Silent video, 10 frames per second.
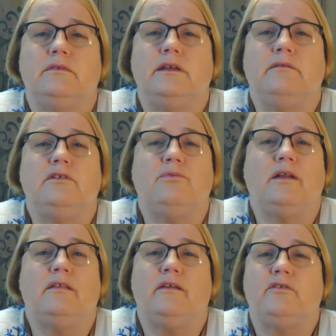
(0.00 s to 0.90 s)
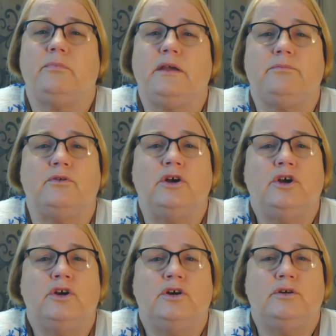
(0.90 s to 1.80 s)
He was one of those people
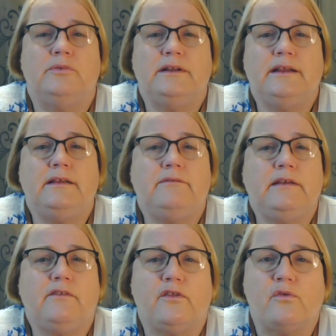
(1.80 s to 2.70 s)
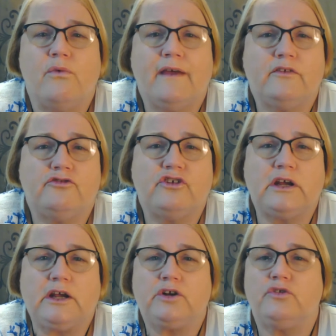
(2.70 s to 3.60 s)
who would leave either the Weather
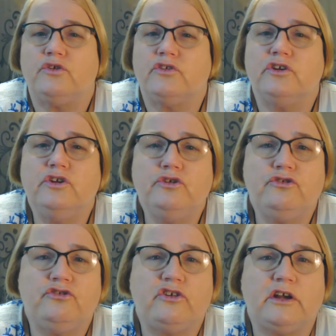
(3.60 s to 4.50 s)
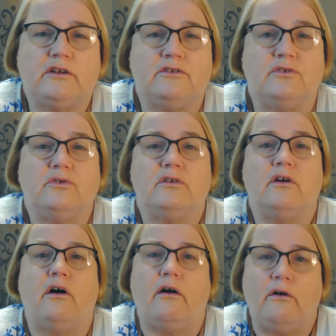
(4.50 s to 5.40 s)
Channel or the News Channel on
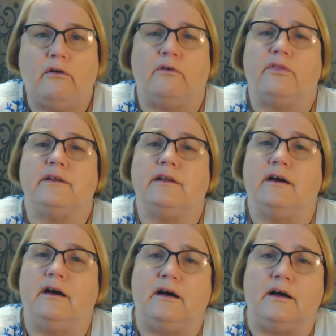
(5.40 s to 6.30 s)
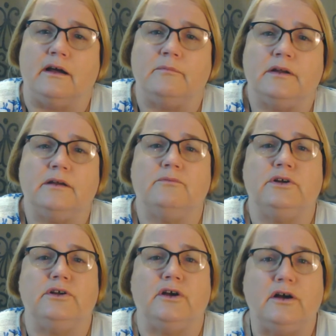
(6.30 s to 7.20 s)
all the time, and it
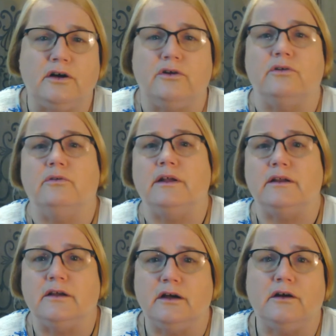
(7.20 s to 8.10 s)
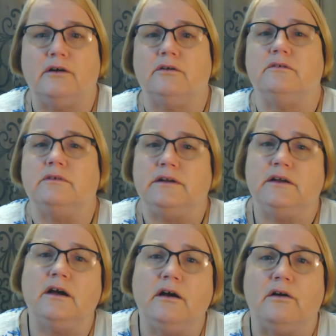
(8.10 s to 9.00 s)
would go and go
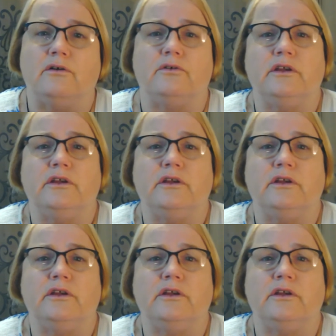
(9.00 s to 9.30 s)
and go.